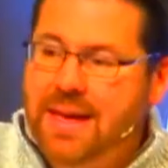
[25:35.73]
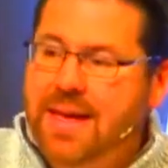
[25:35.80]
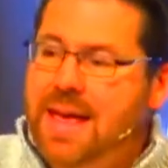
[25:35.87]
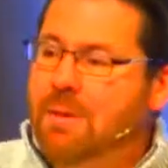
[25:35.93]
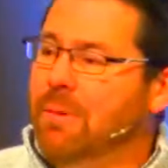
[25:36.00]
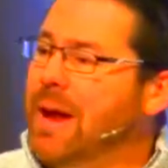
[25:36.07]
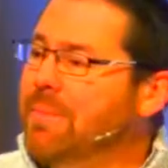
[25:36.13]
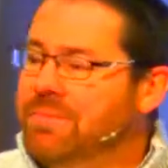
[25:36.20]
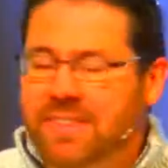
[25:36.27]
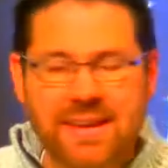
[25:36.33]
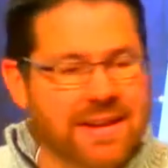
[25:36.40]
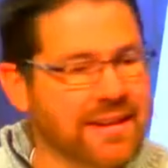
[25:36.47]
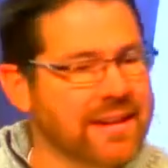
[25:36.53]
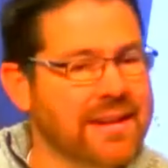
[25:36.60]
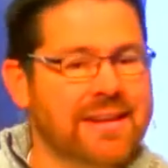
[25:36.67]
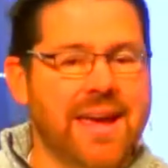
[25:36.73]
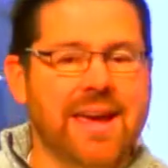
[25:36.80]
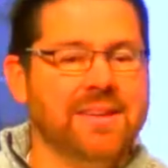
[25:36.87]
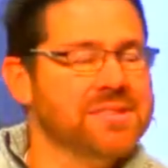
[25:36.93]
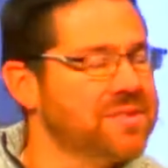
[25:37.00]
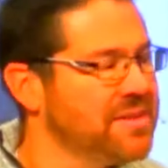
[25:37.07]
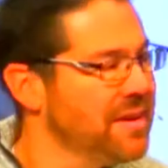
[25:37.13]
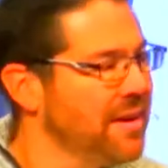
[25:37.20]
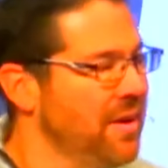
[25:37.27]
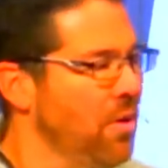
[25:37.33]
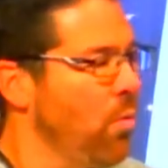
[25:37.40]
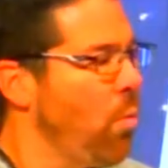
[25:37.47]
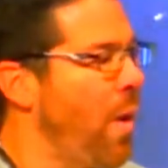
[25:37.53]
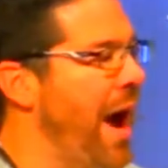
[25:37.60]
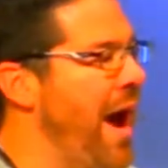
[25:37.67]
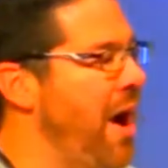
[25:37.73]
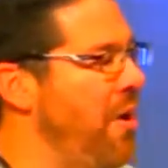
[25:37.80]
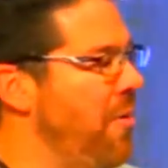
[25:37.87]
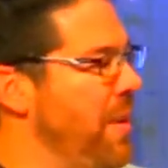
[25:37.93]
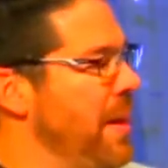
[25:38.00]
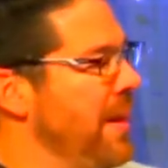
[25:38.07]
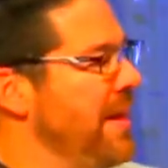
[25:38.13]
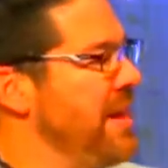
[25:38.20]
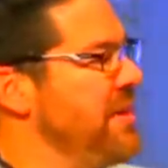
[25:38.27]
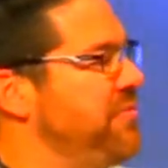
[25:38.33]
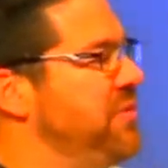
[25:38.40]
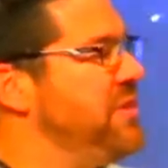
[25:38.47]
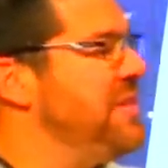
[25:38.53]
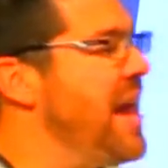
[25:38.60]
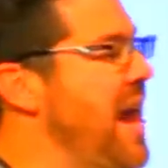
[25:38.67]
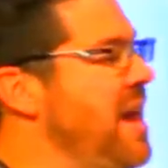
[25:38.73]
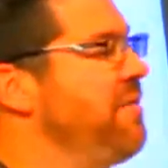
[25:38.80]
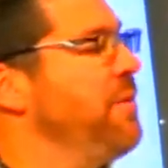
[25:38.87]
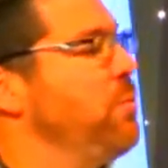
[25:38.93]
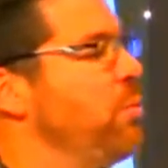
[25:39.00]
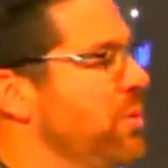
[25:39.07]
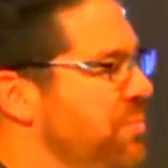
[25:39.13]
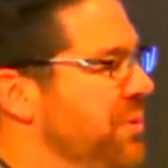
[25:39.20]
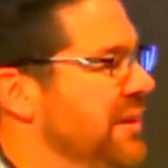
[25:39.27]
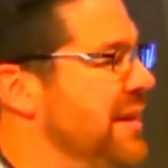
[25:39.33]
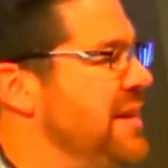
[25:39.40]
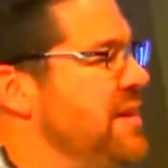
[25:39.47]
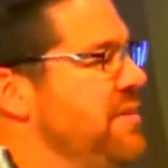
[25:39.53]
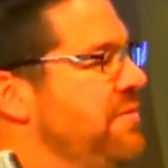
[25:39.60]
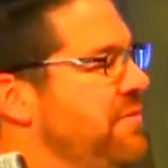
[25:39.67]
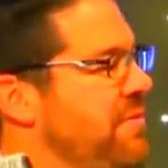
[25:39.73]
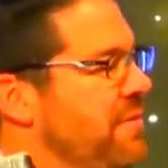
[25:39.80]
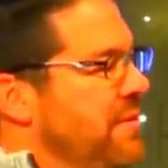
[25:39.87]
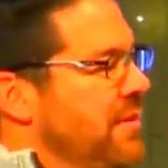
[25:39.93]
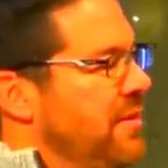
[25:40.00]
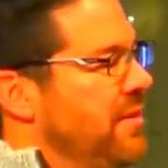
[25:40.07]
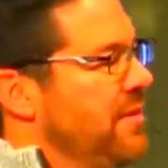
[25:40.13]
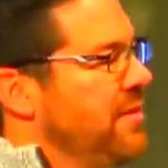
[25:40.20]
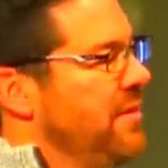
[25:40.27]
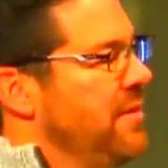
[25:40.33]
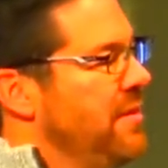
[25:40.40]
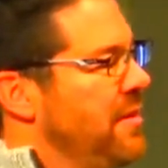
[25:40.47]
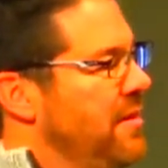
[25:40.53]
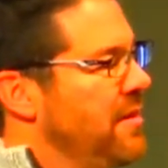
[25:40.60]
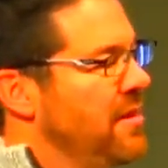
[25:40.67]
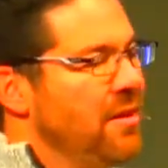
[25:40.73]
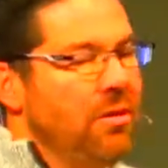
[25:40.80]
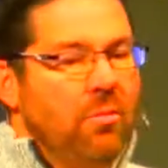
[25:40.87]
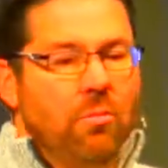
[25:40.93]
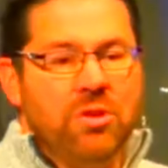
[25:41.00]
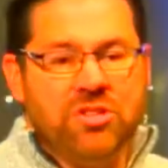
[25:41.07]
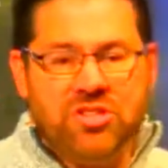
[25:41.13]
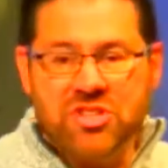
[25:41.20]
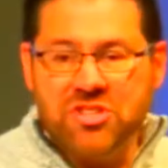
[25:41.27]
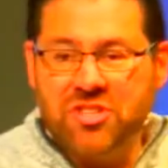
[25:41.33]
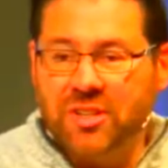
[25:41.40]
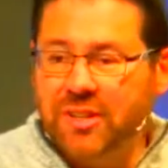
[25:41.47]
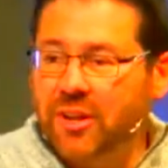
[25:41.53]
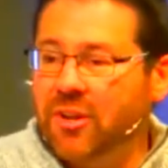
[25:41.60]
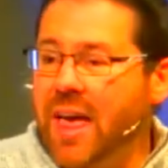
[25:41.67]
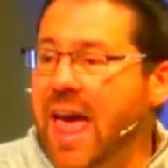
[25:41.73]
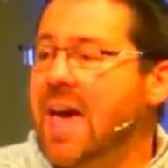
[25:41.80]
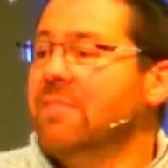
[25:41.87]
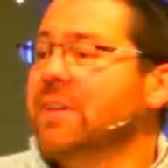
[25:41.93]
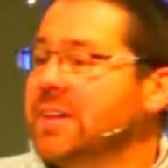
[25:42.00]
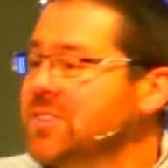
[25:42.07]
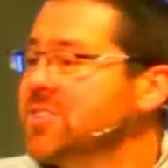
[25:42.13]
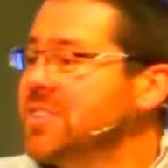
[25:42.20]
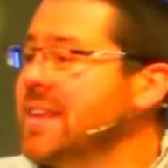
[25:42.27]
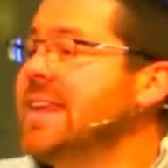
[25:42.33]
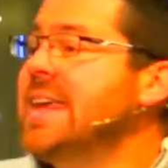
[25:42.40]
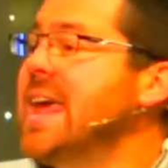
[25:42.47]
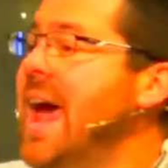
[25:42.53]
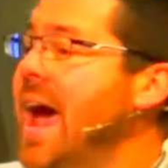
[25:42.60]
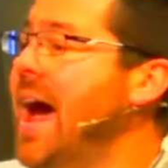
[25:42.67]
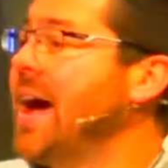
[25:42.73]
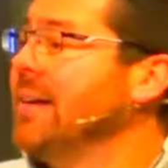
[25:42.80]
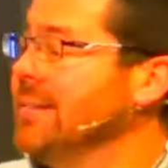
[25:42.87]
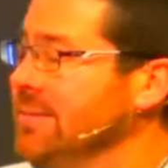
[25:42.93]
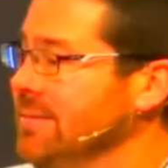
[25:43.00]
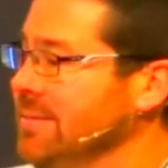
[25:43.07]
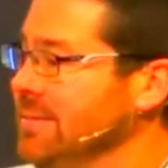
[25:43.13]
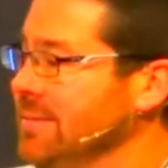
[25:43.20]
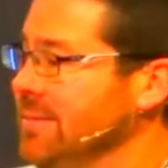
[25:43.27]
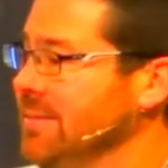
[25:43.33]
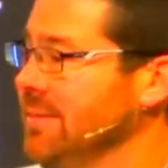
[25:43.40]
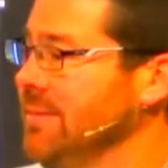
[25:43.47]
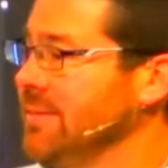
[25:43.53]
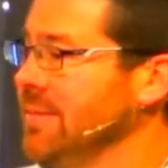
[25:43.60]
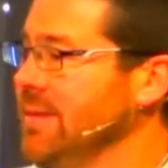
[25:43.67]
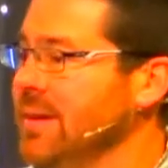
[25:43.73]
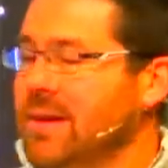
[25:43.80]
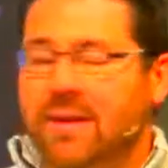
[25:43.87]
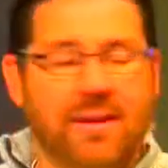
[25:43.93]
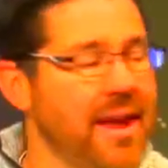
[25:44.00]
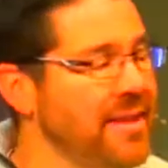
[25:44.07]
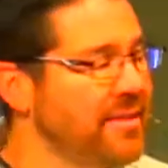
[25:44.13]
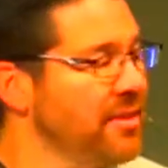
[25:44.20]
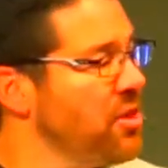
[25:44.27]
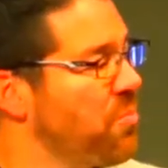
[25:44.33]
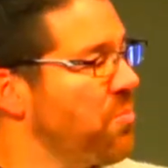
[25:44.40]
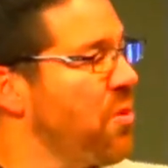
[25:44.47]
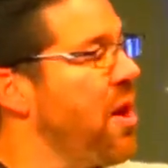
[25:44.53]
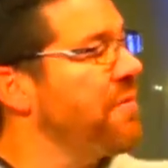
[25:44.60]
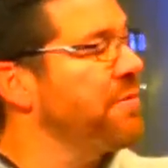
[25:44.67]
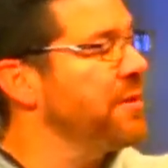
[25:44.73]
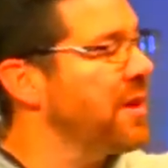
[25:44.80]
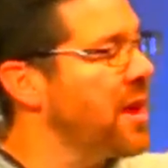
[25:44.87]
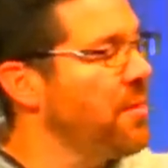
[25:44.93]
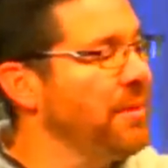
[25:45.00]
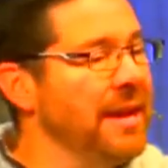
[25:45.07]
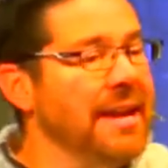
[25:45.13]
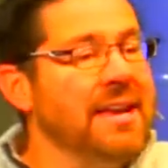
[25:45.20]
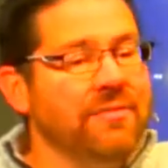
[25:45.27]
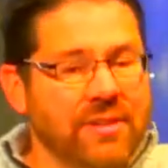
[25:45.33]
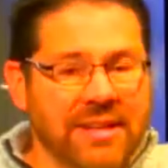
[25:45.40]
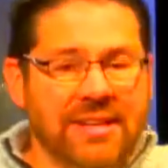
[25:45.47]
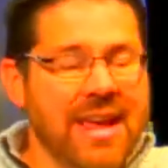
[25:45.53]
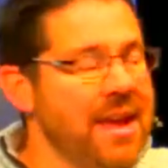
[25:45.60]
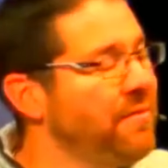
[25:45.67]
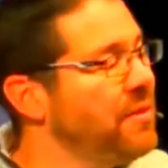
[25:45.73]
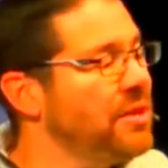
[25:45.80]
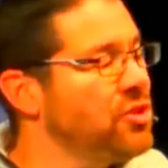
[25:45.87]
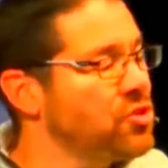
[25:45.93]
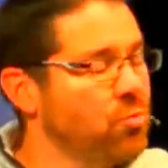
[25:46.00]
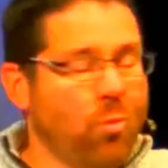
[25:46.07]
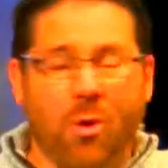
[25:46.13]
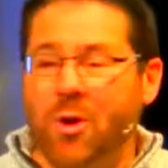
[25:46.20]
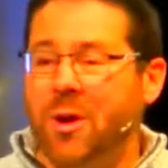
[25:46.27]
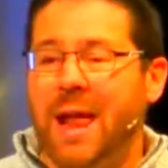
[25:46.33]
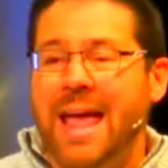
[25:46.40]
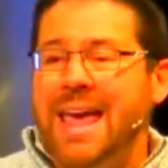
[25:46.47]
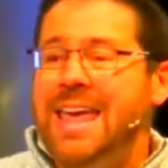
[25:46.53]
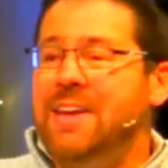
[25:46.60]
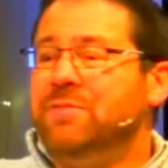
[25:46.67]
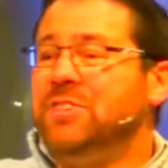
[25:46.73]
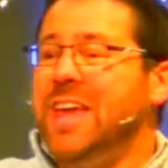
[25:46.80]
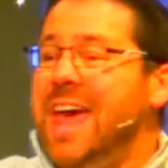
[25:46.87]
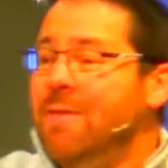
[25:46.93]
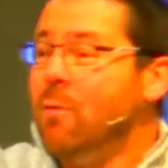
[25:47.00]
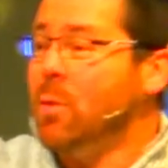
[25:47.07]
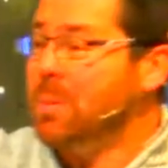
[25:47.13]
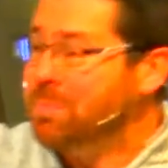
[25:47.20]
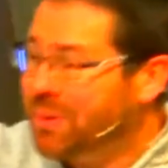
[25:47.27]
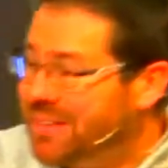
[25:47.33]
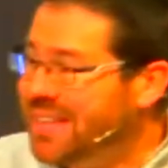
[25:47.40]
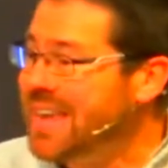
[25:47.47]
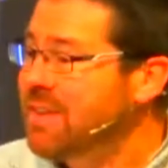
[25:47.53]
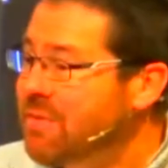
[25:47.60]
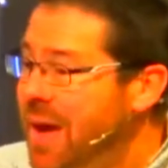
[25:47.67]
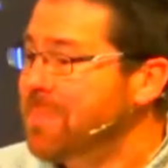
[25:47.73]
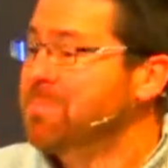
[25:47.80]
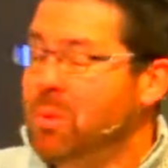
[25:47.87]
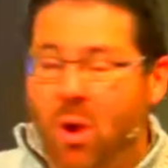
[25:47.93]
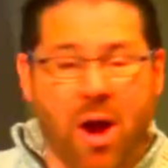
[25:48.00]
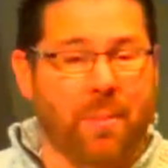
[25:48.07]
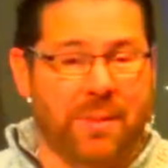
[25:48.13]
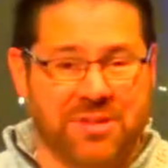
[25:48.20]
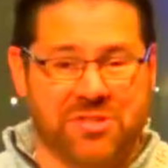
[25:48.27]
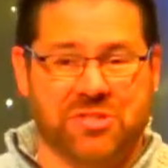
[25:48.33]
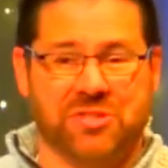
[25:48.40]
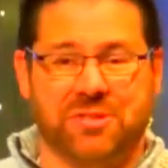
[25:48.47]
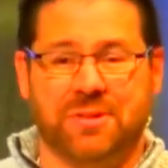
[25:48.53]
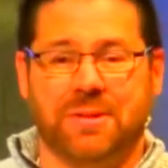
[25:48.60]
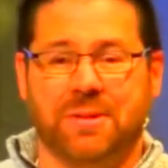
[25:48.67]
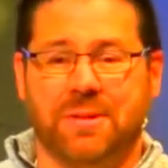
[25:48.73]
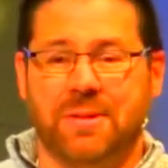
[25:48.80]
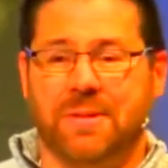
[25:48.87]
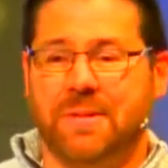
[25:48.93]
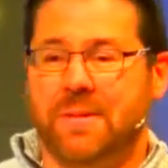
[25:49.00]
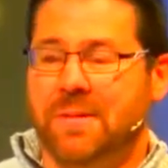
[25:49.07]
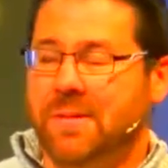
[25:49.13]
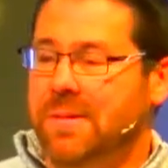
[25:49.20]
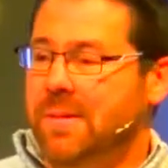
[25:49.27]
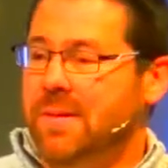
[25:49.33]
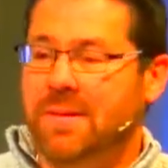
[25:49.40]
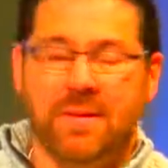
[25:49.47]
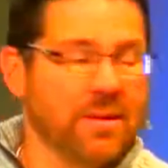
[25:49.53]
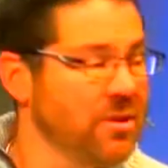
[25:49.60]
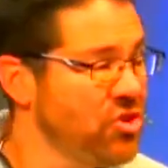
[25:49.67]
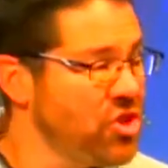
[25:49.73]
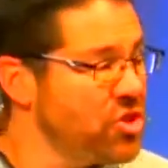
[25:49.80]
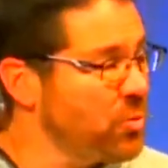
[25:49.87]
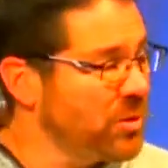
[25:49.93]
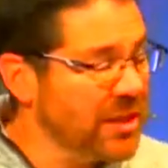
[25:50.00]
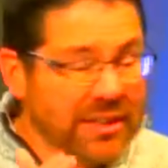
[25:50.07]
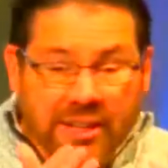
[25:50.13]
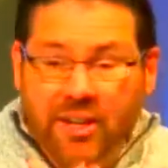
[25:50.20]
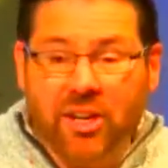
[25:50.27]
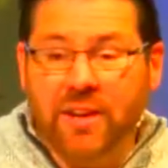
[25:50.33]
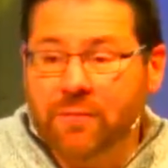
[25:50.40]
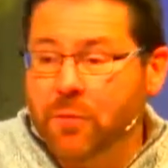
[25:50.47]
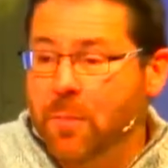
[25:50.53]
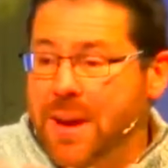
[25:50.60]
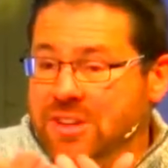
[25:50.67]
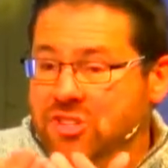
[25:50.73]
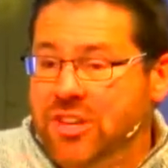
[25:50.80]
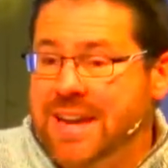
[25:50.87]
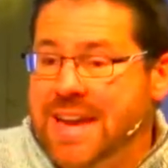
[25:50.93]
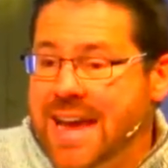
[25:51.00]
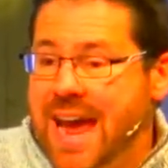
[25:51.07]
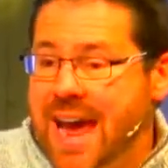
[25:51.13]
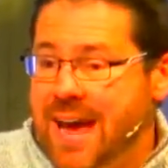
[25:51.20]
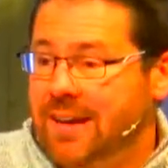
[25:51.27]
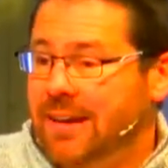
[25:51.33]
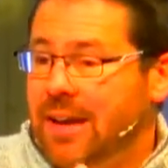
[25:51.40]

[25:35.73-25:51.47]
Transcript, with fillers: And what I'm thinking today is wow, if David would believe with just the little evidence that he had, Nathan the prophet coming and giving David this word. If David would believe that promise, just with the little information he had,